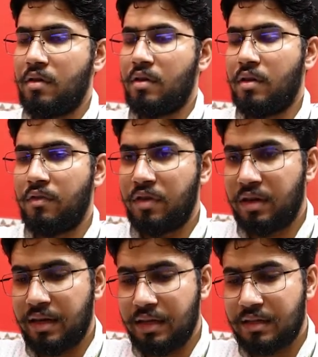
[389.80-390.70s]
Our
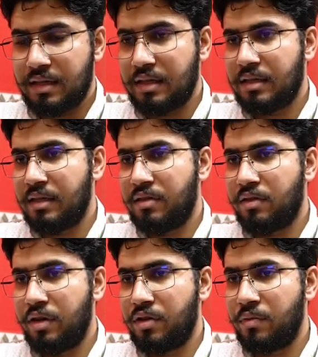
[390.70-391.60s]
x test is
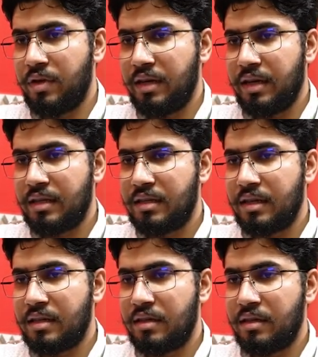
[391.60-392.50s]
going to be x
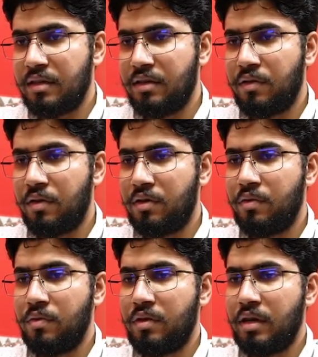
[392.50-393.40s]
test is equal
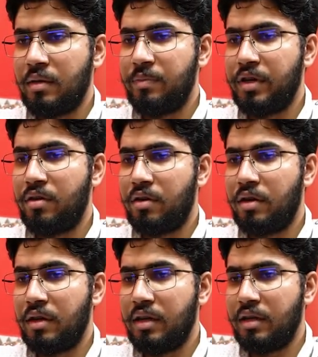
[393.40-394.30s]
to
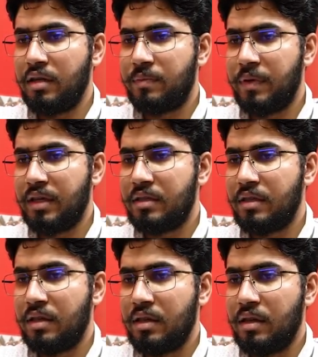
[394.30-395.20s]
np.lin space,
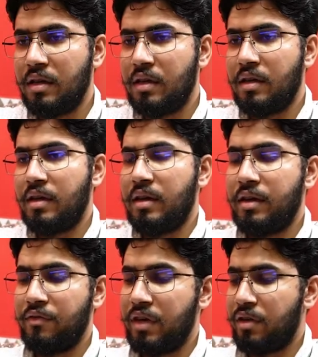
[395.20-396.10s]

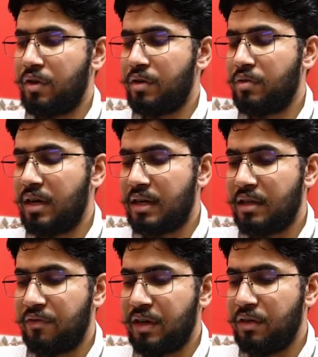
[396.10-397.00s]
and we are going to get
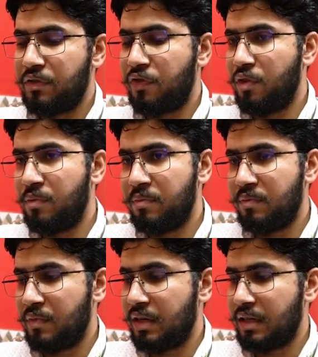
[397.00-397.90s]
the values
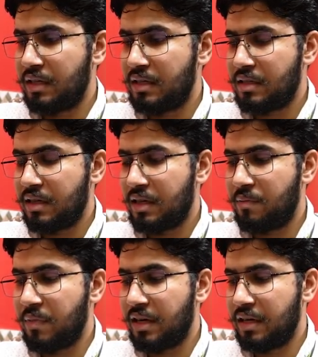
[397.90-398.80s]
from, let's take
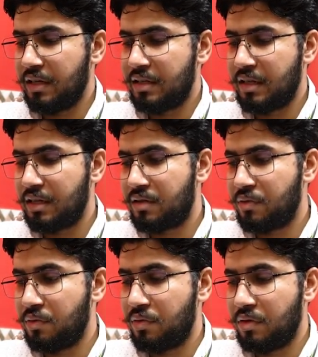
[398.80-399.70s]
-6
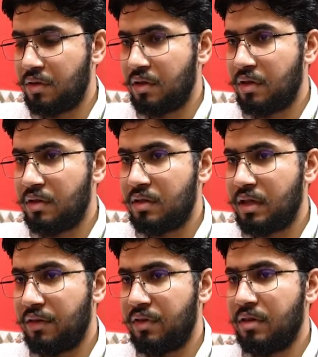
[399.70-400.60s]
to
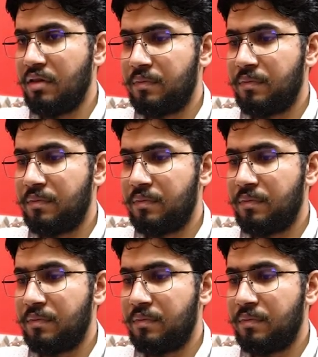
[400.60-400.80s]
7.